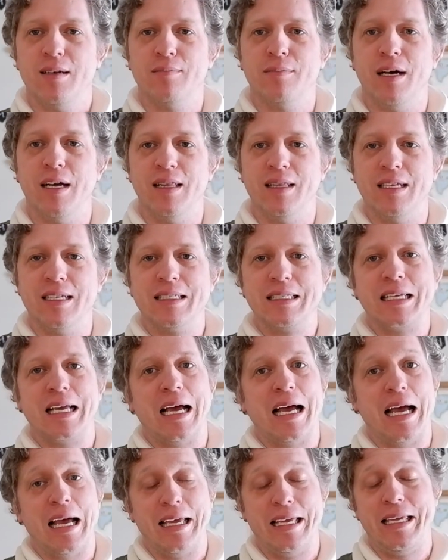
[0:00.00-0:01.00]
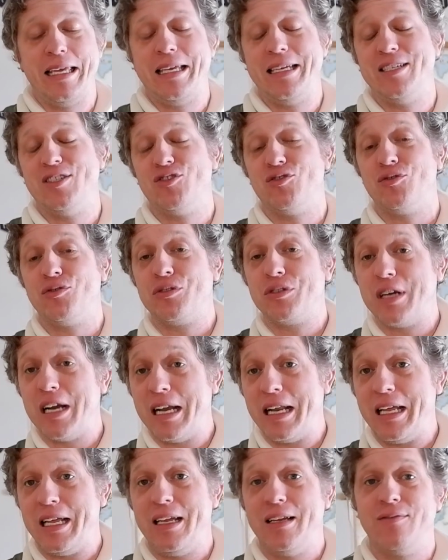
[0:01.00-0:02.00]
but this guy, he is
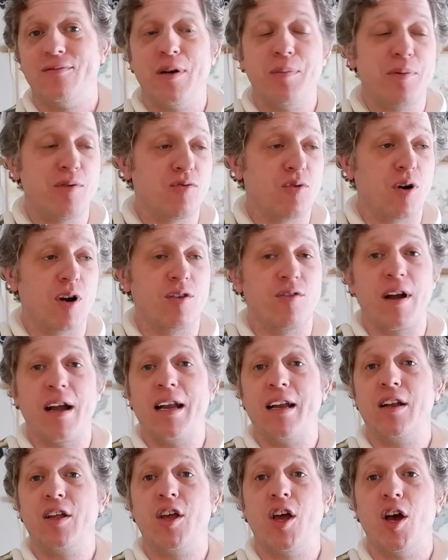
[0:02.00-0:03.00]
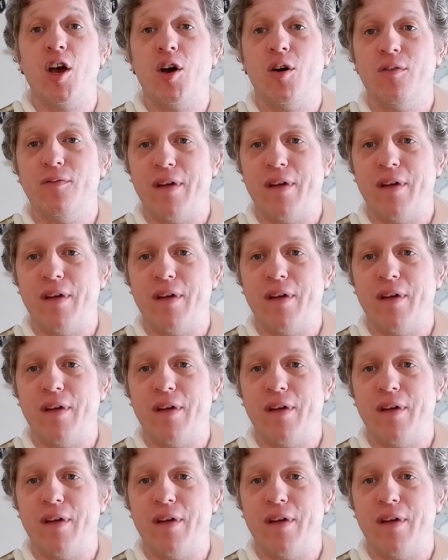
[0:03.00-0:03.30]
ready, rip and roaring, ready to go.